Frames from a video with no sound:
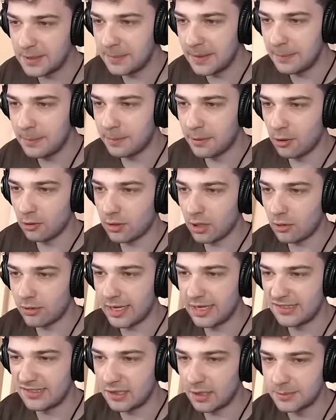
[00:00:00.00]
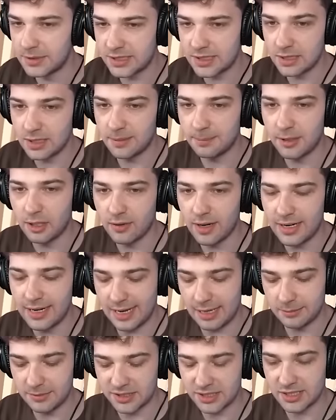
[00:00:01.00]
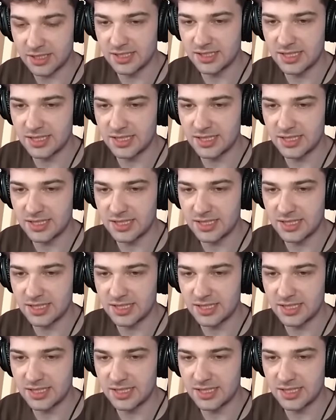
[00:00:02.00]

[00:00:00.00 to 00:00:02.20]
to Baby Poke joke. Okay, so I'm just gonna let him know right now. I'm just gonna